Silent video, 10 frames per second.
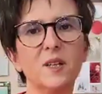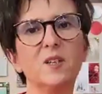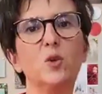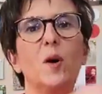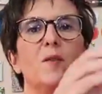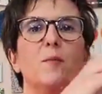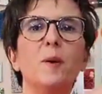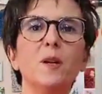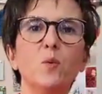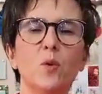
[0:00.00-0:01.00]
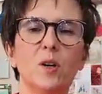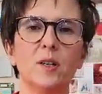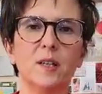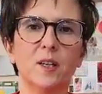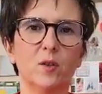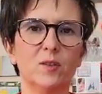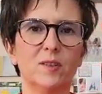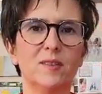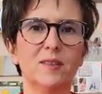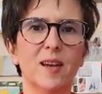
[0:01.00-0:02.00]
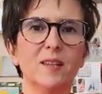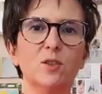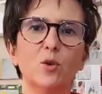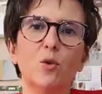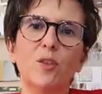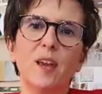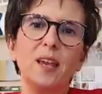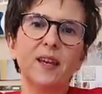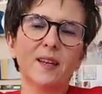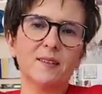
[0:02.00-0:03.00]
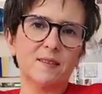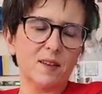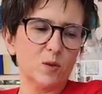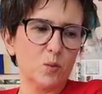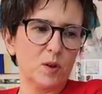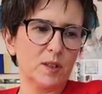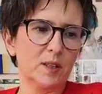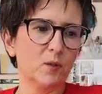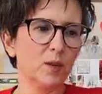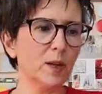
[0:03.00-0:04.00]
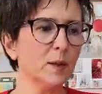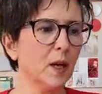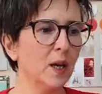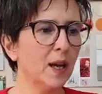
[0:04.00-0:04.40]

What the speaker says: that you have been working on the design so they can start working, okay?